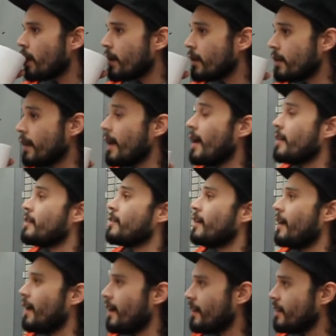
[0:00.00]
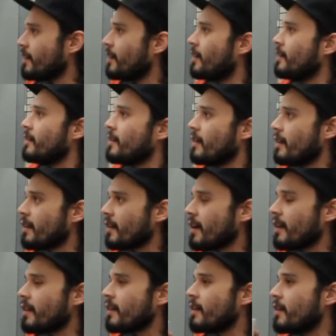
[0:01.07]
Yes, yeah, tons. I
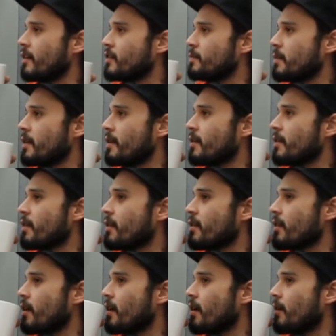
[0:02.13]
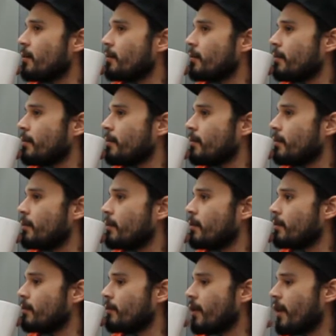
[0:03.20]
think each piece is
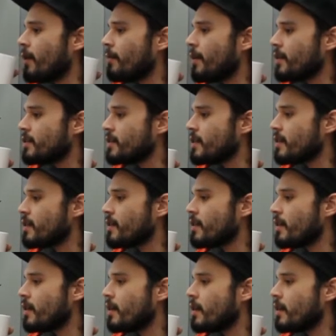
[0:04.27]
very much it's